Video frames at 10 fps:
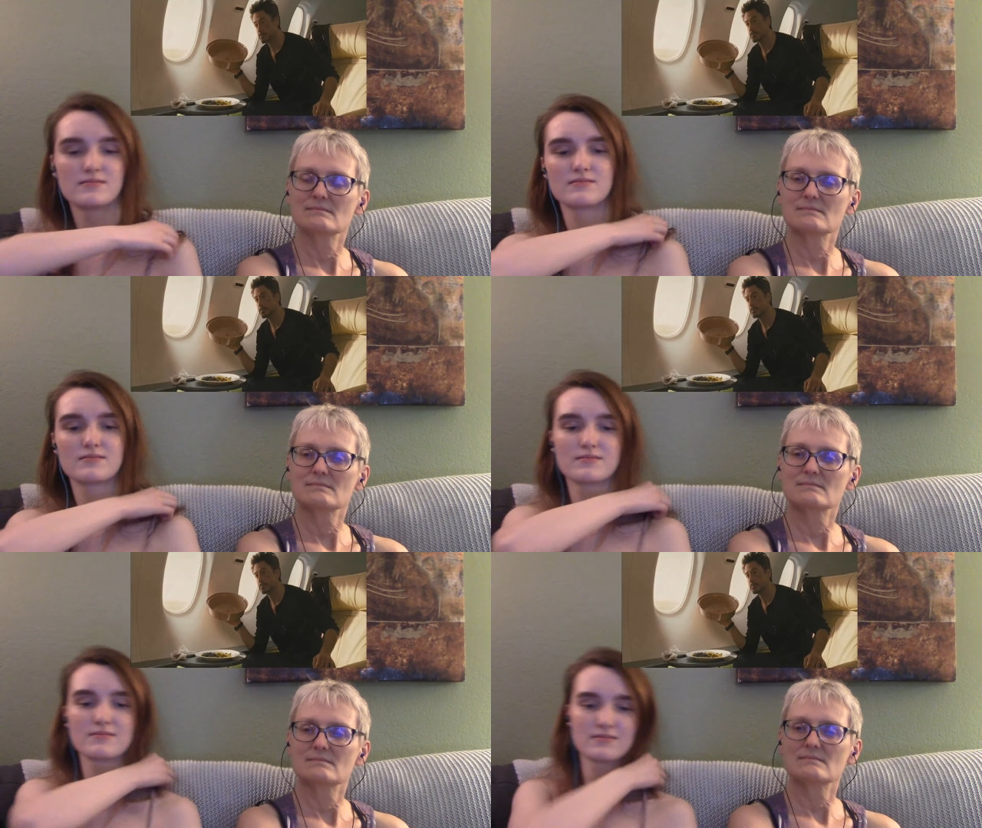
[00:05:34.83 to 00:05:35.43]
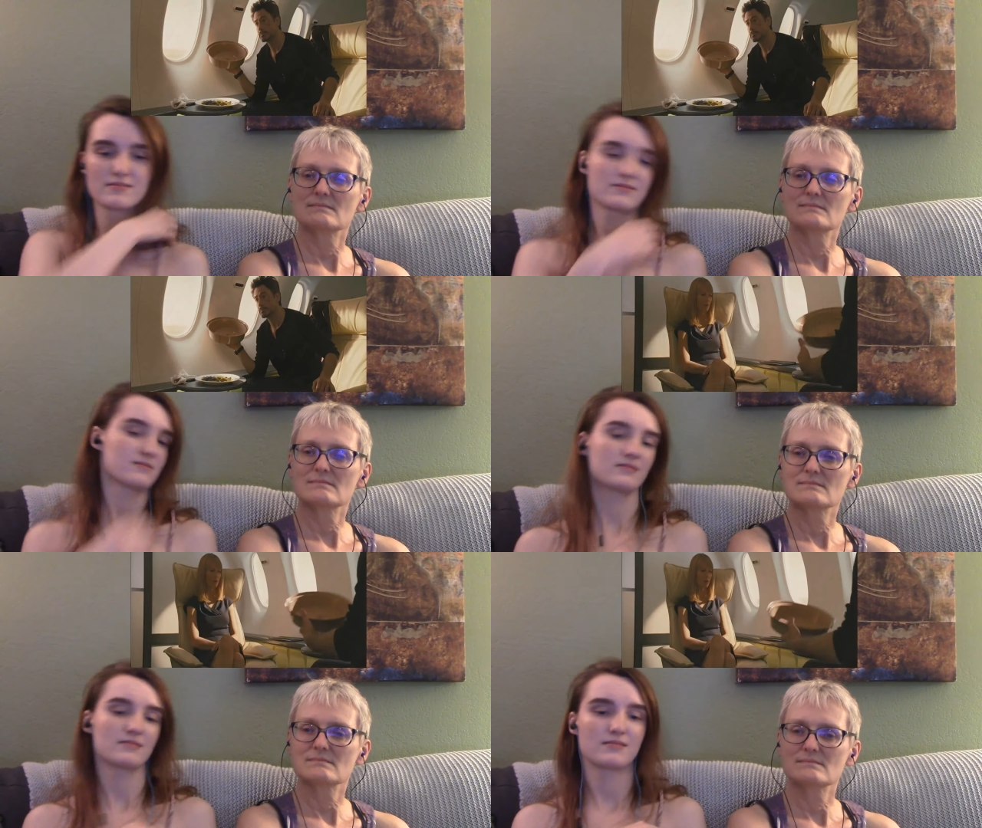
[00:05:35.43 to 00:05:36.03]

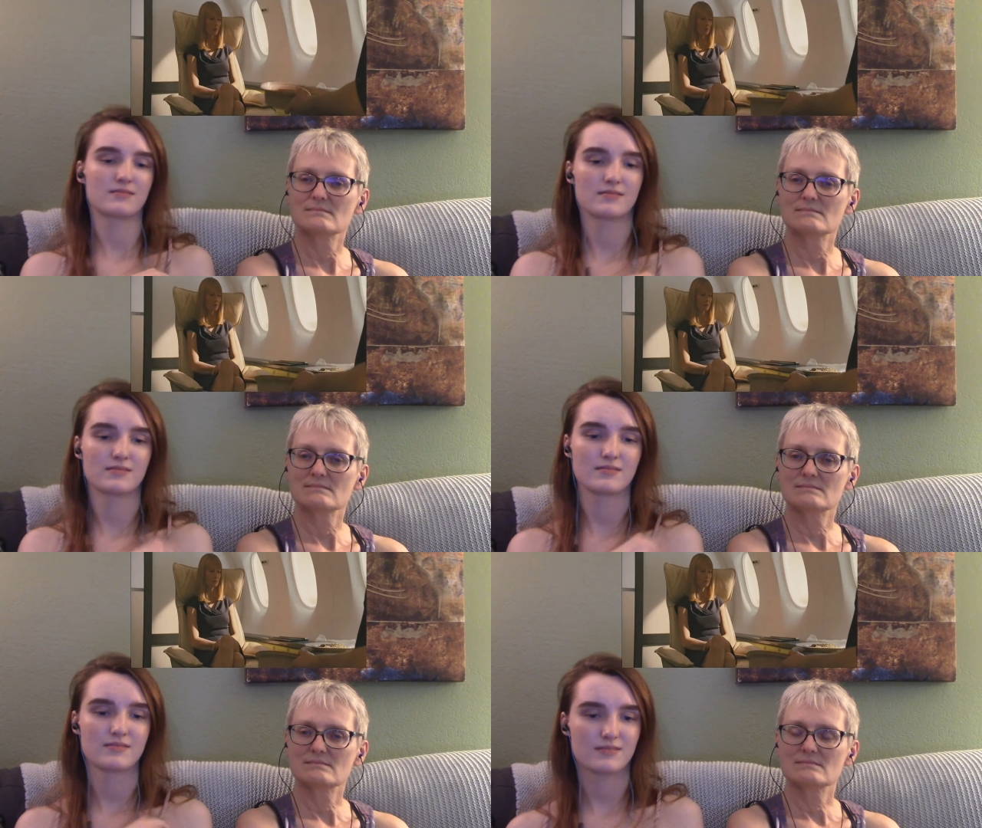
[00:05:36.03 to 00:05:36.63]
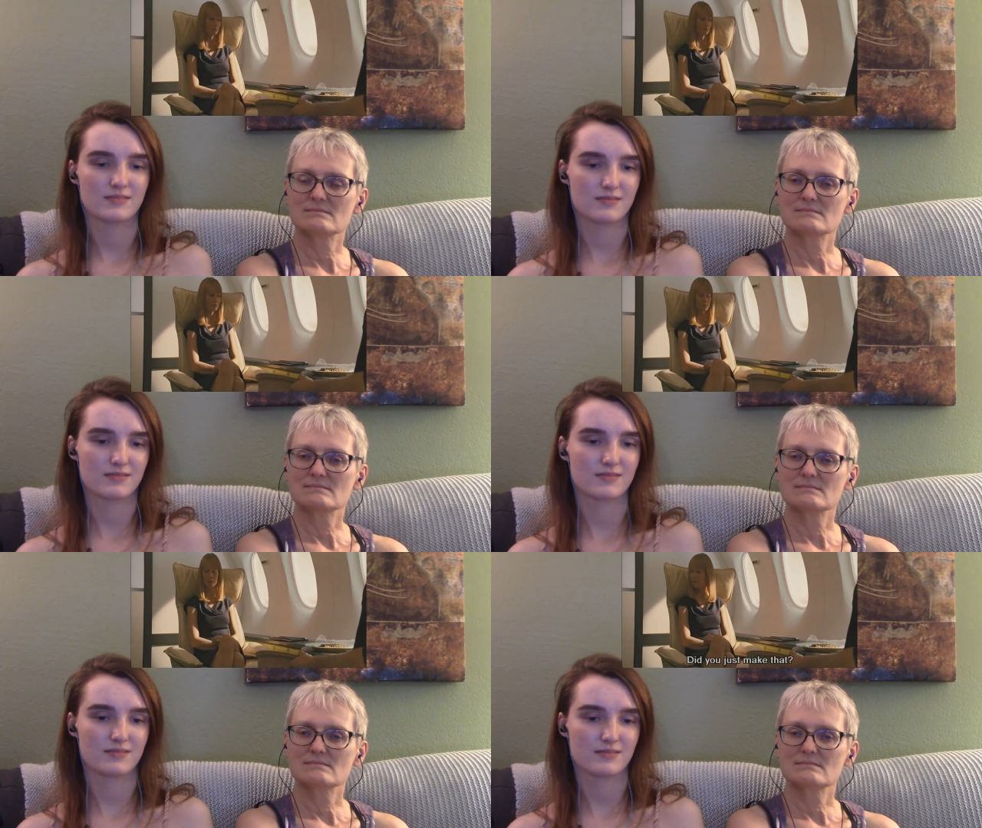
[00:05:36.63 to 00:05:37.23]

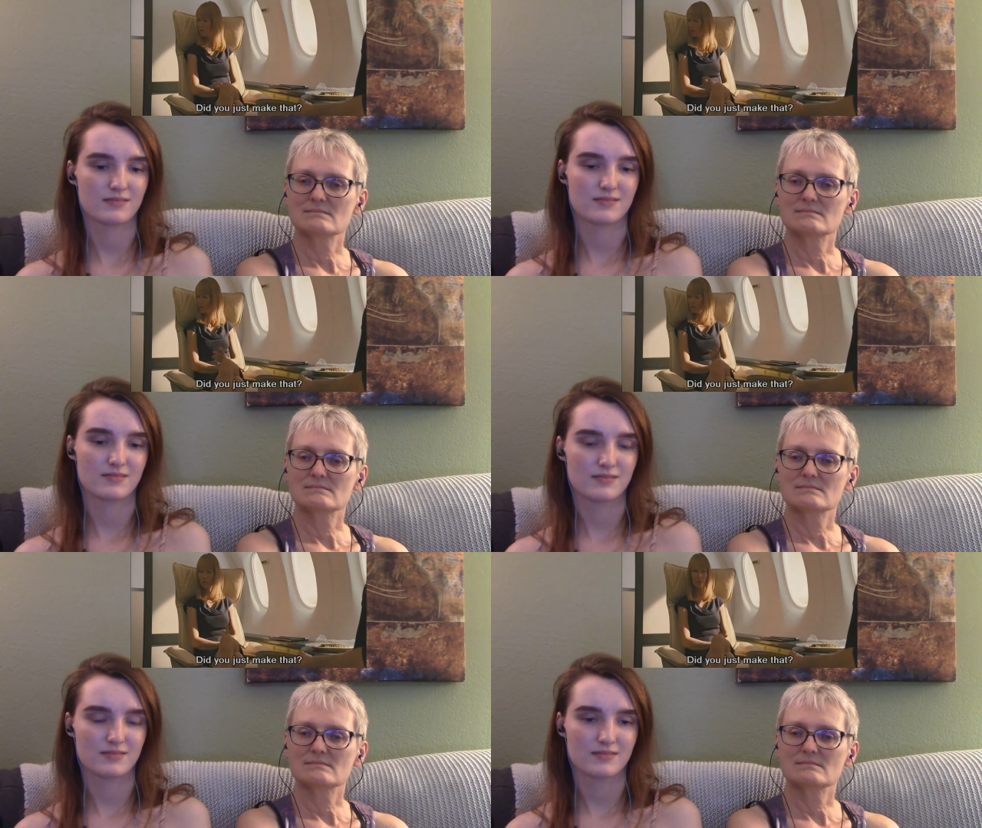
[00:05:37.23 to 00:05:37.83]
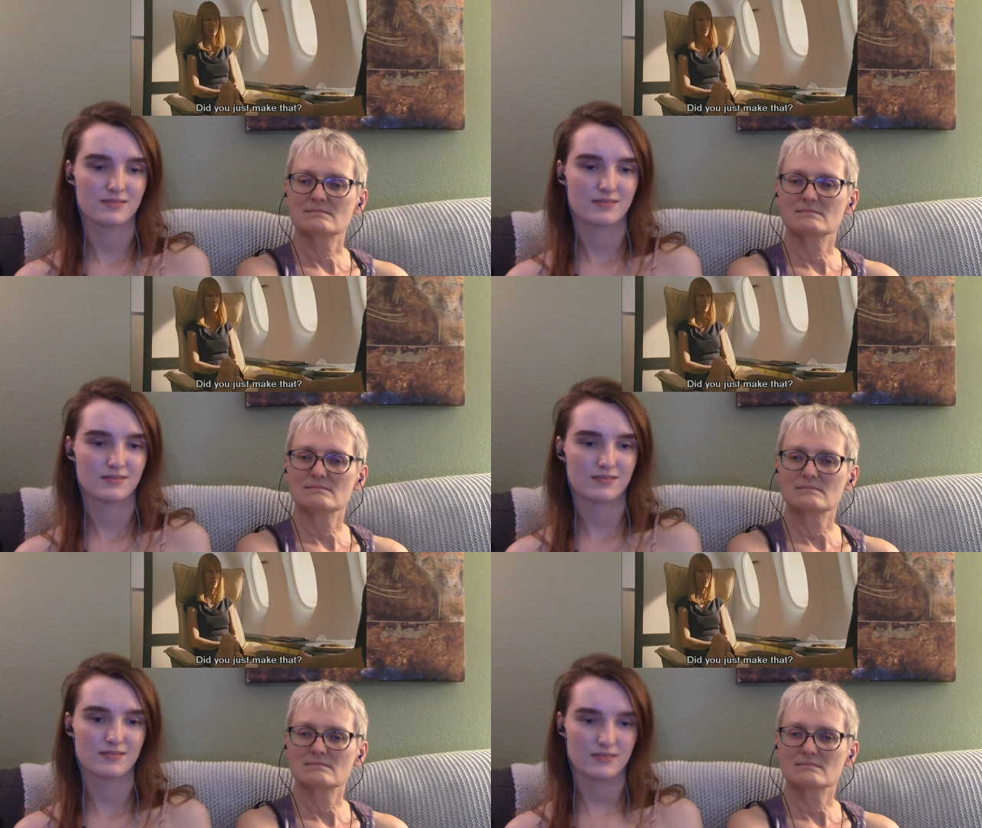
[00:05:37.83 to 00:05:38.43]

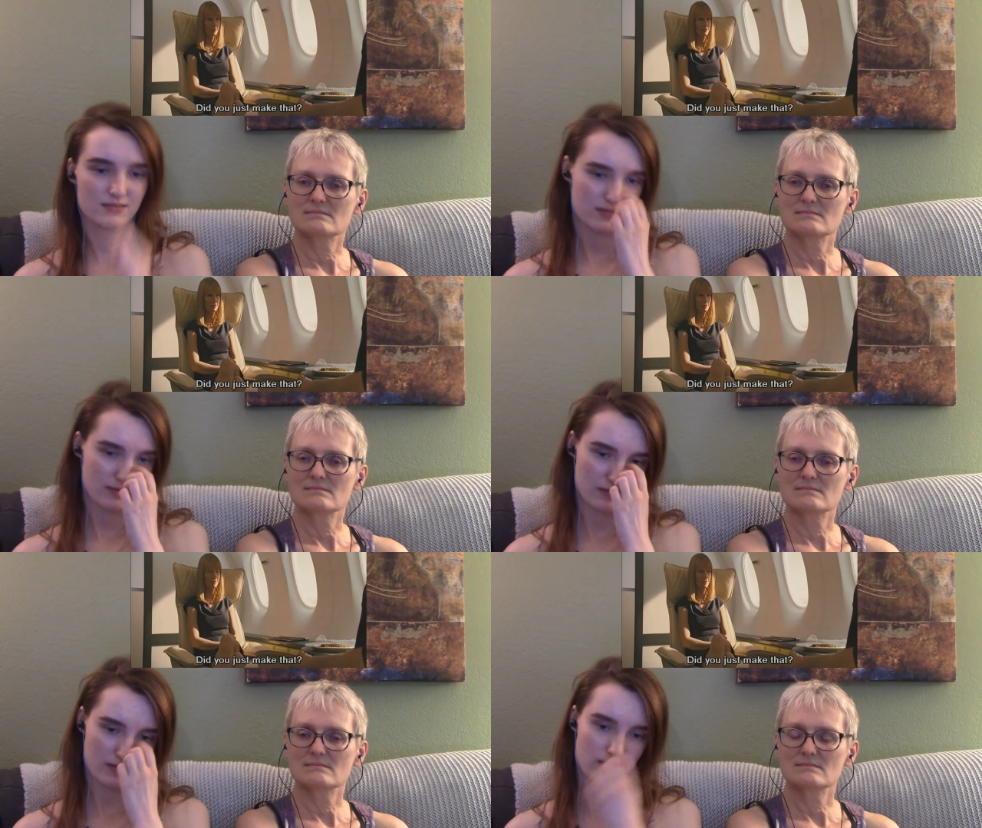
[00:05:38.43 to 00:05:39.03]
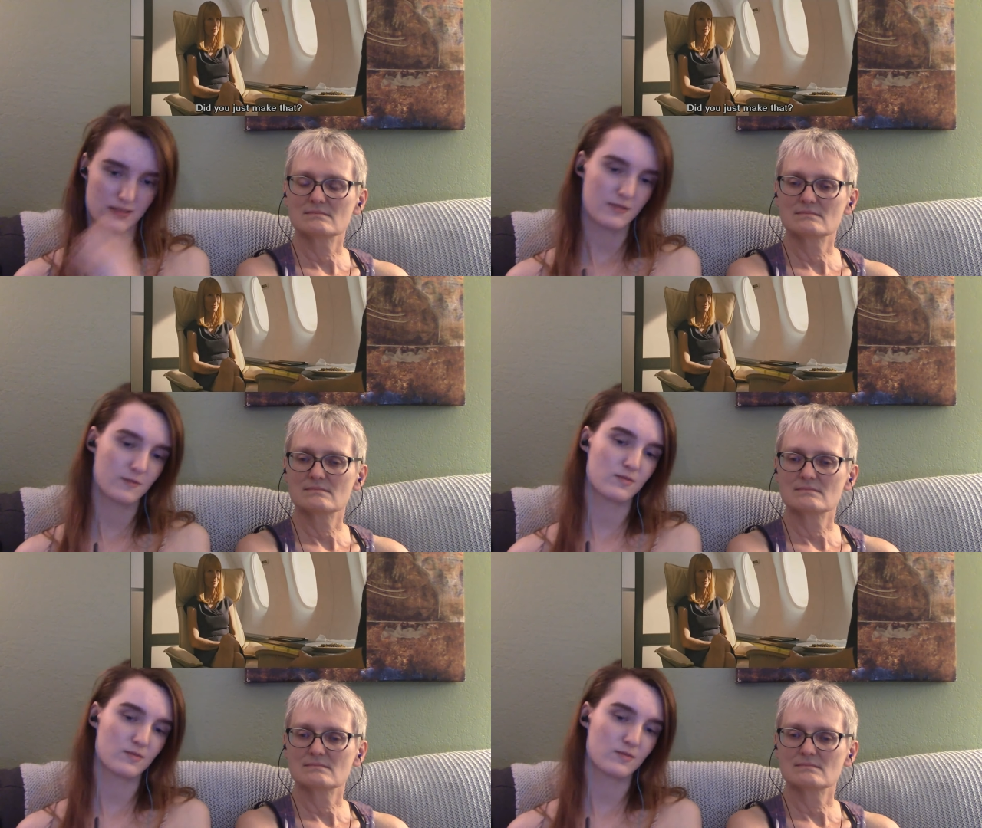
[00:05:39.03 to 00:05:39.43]
[no speech]